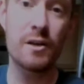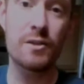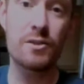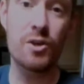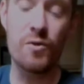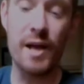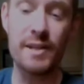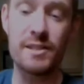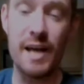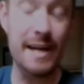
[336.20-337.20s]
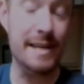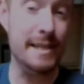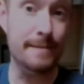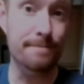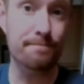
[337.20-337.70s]
So that's the
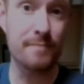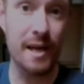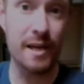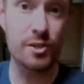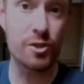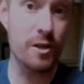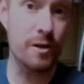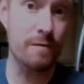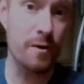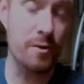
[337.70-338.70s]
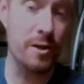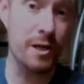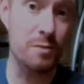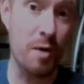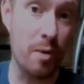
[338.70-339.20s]
idea, and it shouldn't interfere with the
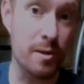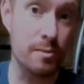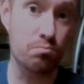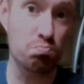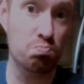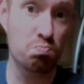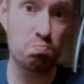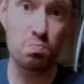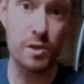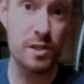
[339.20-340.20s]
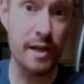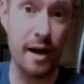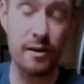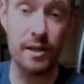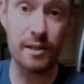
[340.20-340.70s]
experiment. If
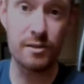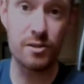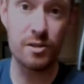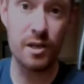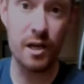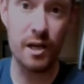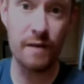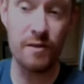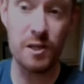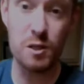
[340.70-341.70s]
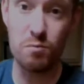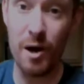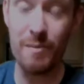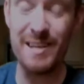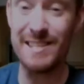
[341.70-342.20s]
the
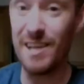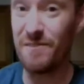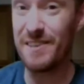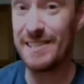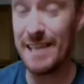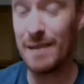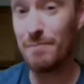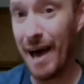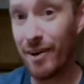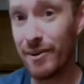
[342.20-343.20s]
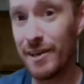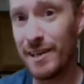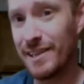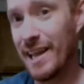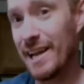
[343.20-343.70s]
experiment is self-contained battery,
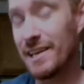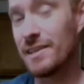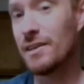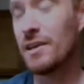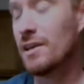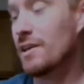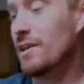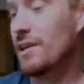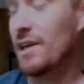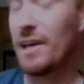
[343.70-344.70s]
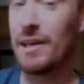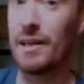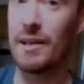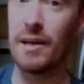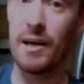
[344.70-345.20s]
that it
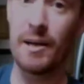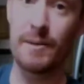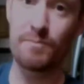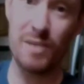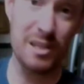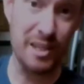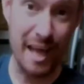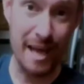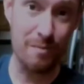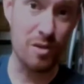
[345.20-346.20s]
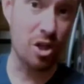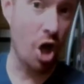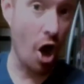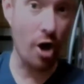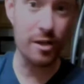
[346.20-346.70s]
can claim the
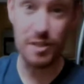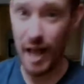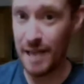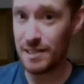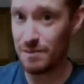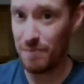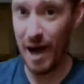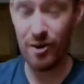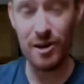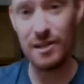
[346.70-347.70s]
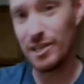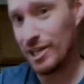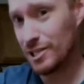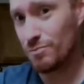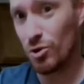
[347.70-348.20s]
longest lasting battery in the
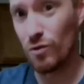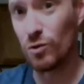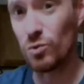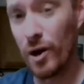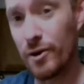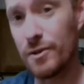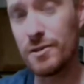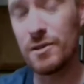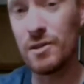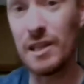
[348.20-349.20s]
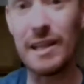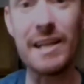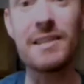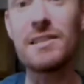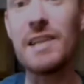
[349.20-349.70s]
Guinness Book of World Records, then let
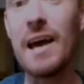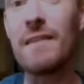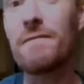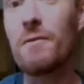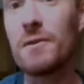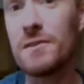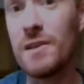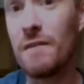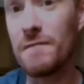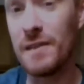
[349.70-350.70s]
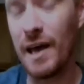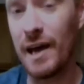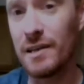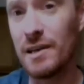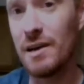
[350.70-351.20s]
it stand for itself in
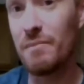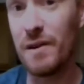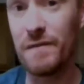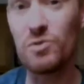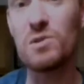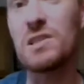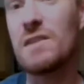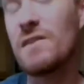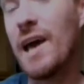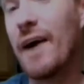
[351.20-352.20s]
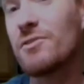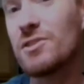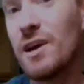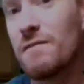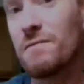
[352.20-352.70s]
that. But if it's receiving
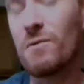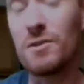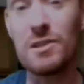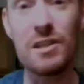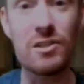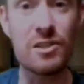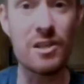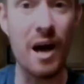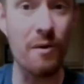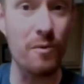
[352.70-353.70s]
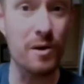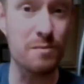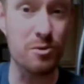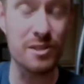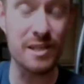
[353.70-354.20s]
outside force, then it's not what it's
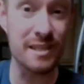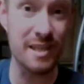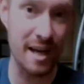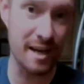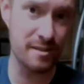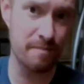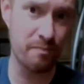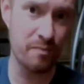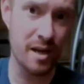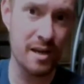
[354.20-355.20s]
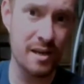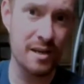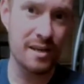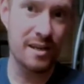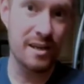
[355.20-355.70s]
presented as.
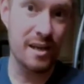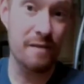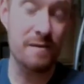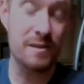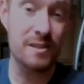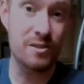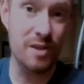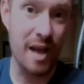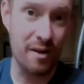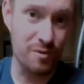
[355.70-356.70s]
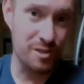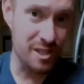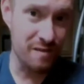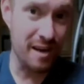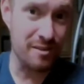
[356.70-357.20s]
If it's
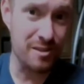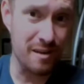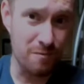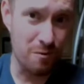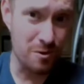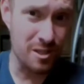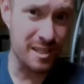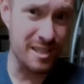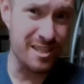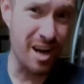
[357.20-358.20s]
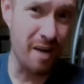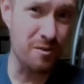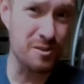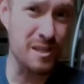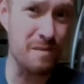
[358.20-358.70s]
receiving outside force, it's a
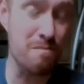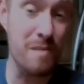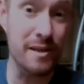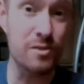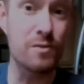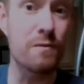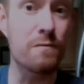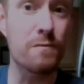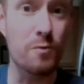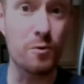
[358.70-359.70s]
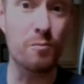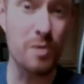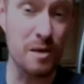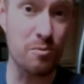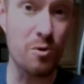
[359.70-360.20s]
novelty meant to fool
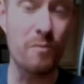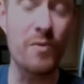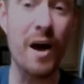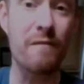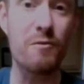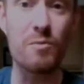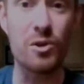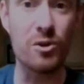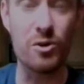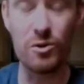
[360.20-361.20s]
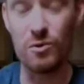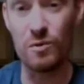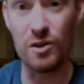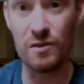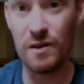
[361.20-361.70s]
people not familiar
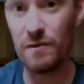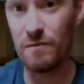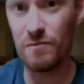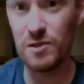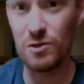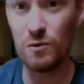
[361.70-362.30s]
with the different physical